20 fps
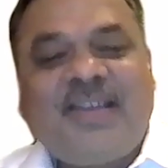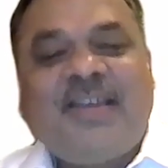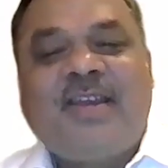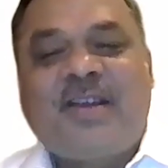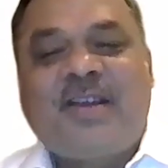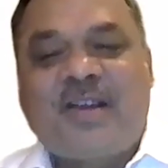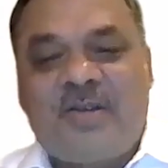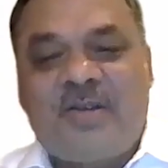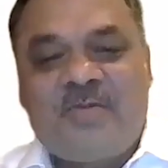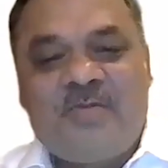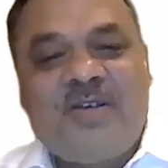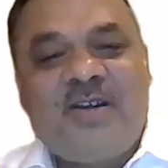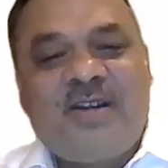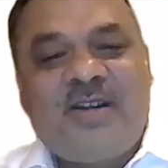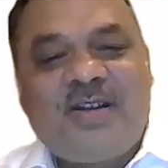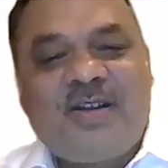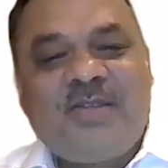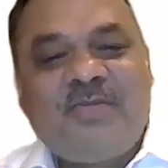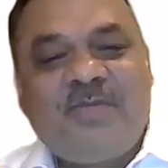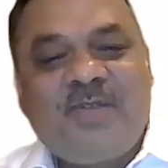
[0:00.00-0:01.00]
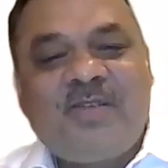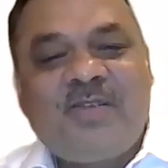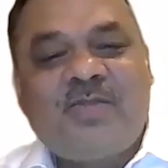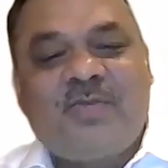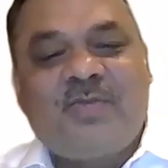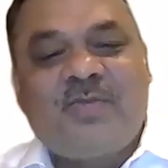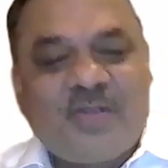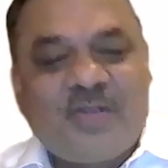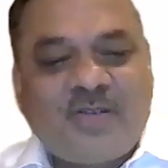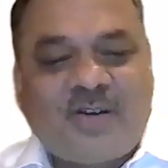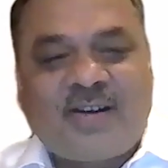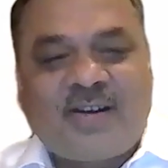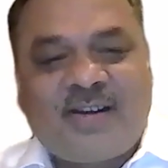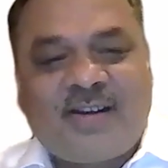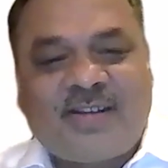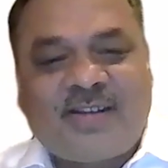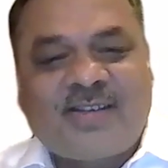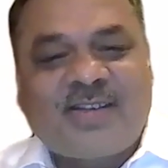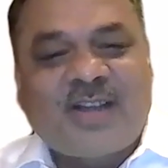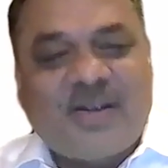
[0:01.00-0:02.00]
A community means we got
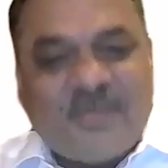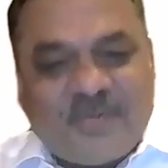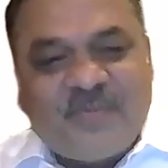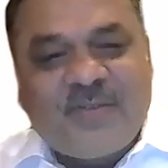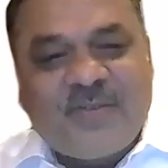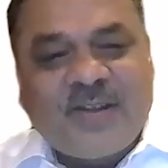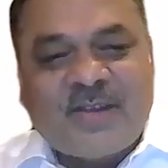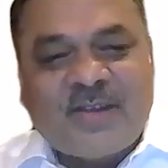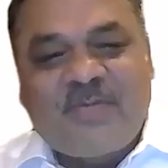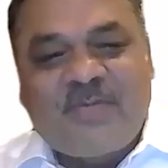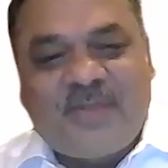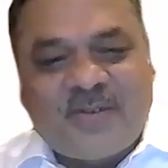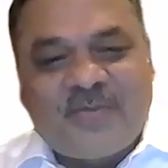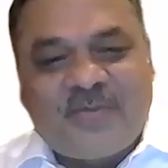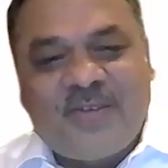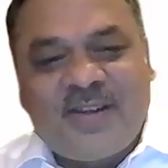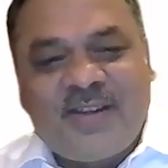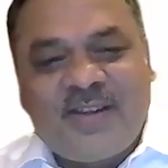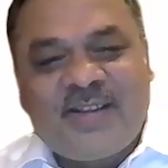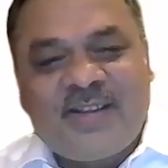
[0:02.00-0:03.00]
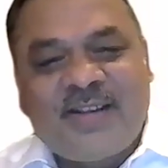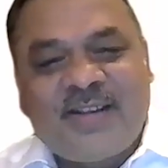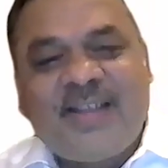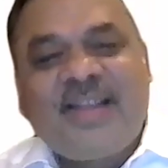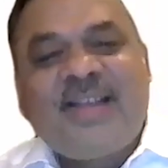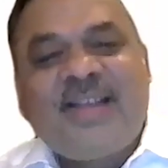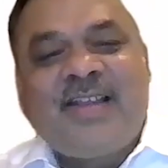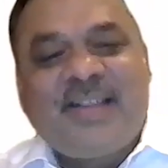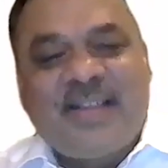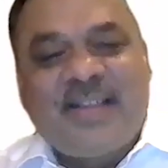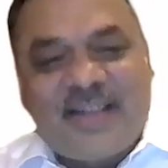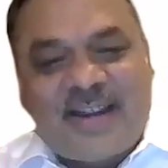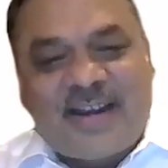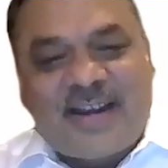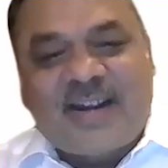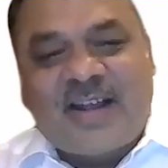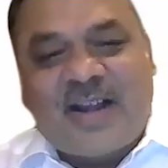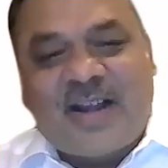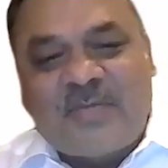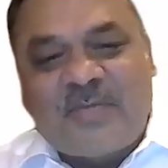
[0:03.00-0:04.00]
it somewhere between
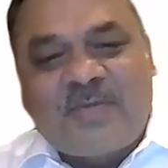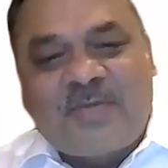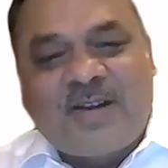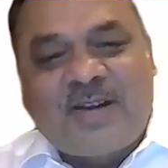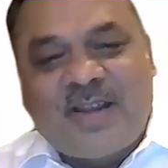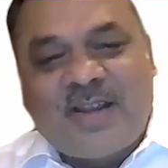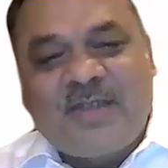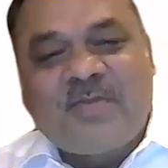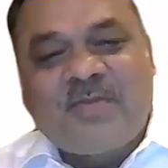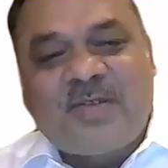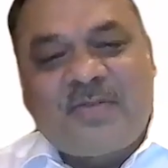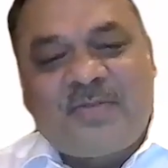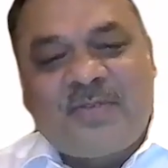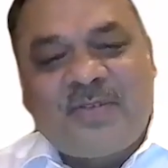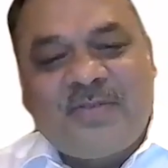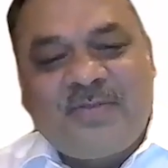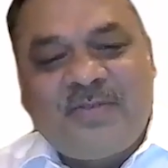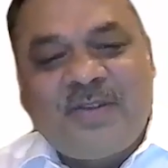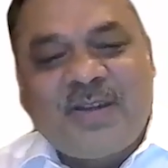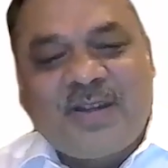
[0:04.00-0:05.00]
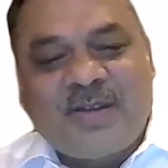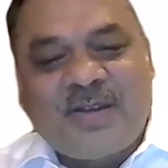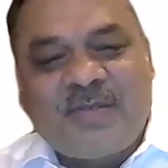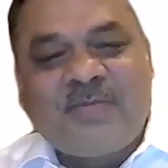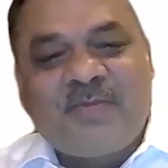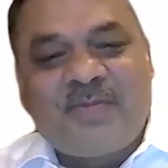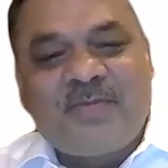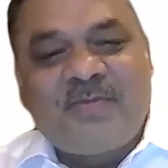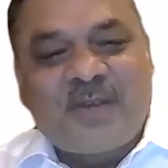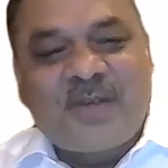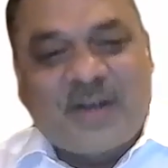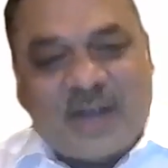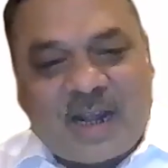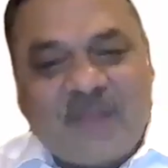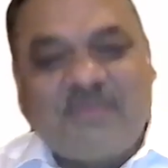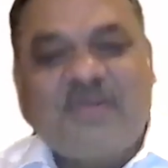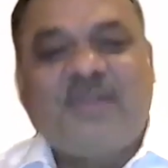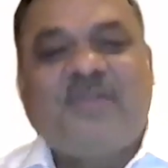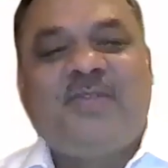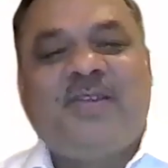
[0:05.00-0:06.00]
that uptime of a VM, but
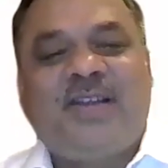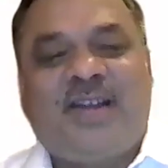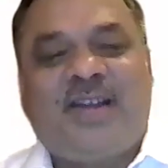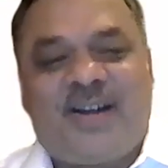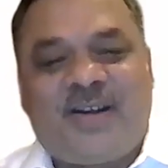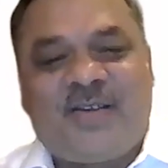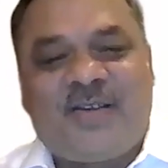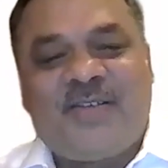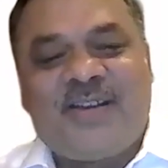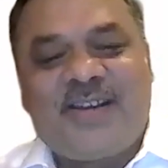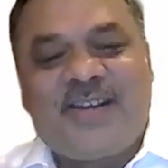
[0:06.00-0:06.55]
above the hardware.